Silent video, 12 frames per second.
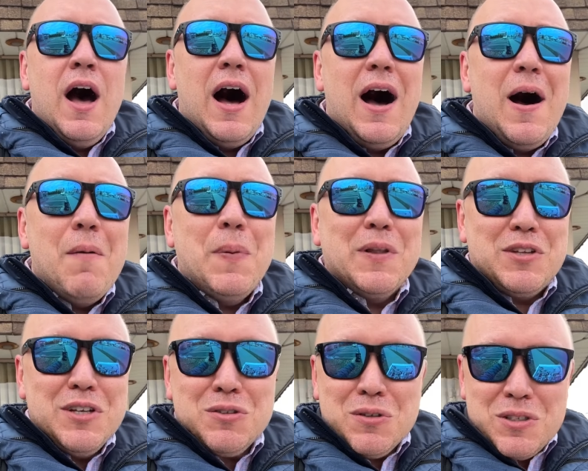Uh, but
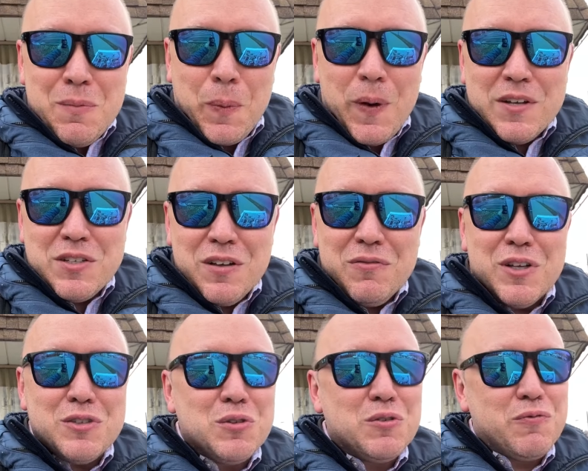this was impressive.
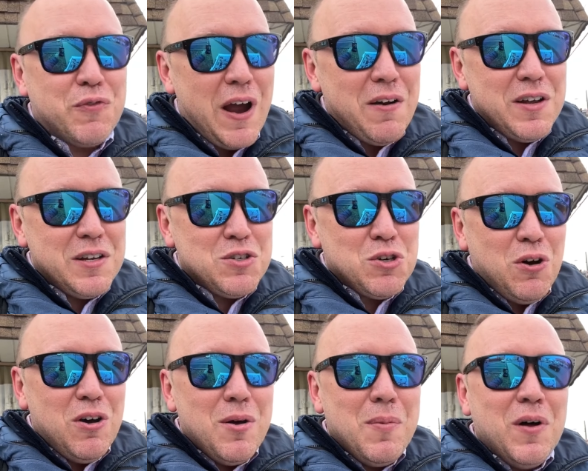This was very
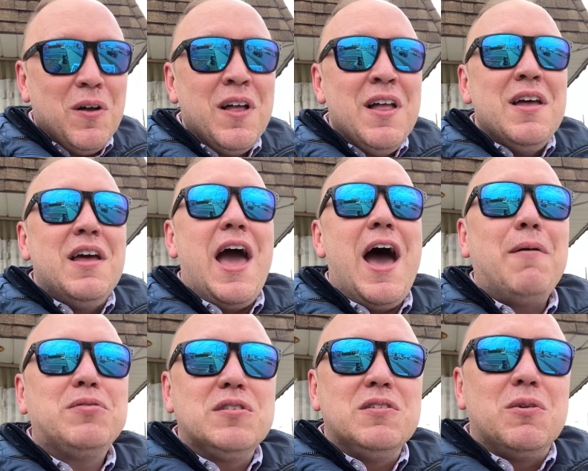enjoyable
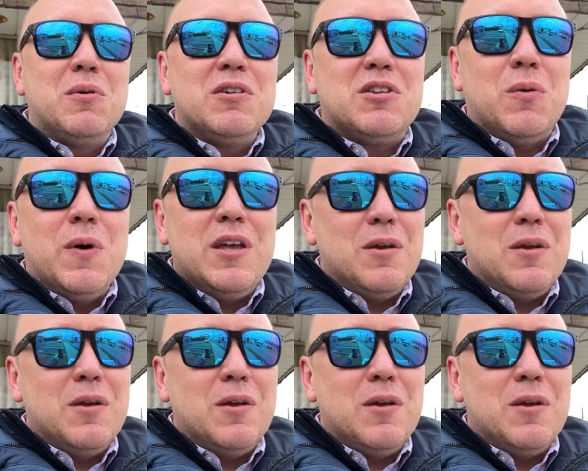absolutely worth the wait.